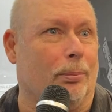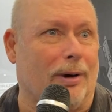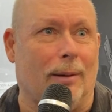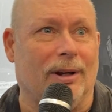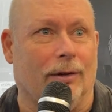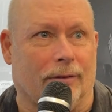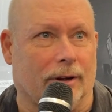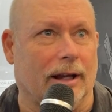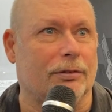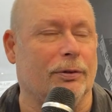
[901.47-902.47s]
prominent over the
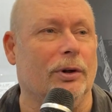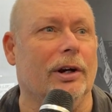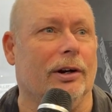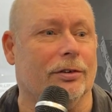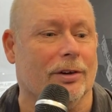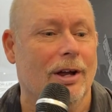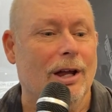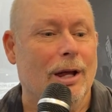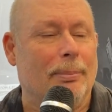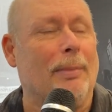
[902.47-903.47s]
last few years,
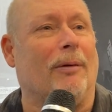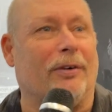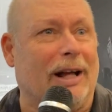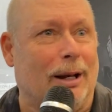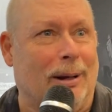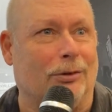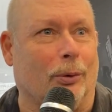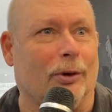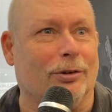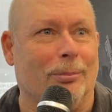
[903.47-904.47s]
people forgot about
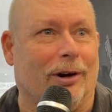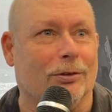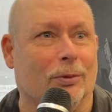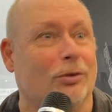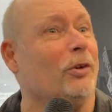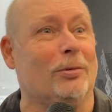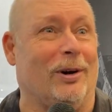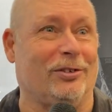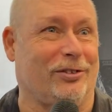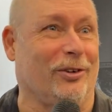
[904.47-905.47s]
torsion bars. Well, torsion
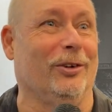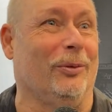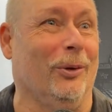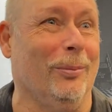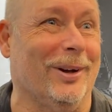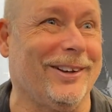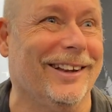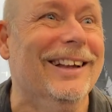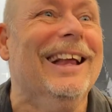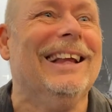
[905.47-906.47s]
bars are still in the rule book.
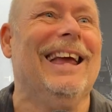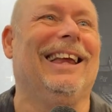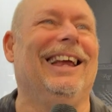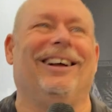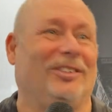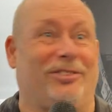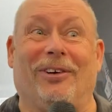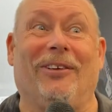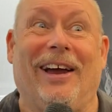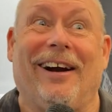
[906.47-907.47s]
Yeah. It's
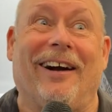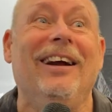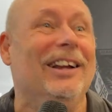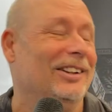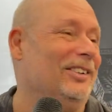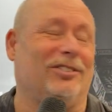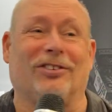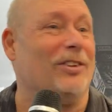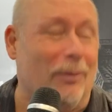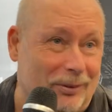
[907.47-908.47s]
still there. Yeah. It's
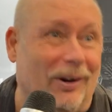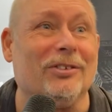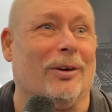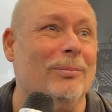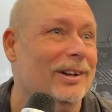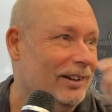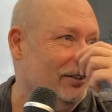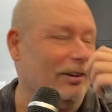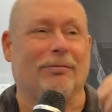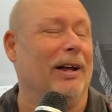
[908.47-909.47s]
just no one runs them.
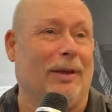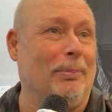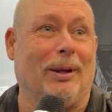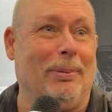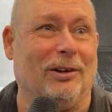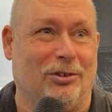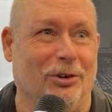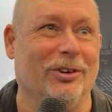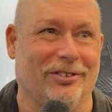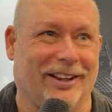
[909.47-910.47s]
Except for, I think Billy Pouch
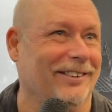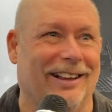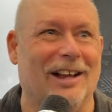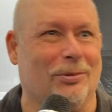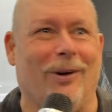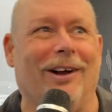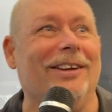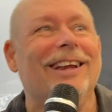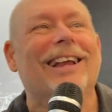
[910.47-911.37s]
Jr. is like the last one.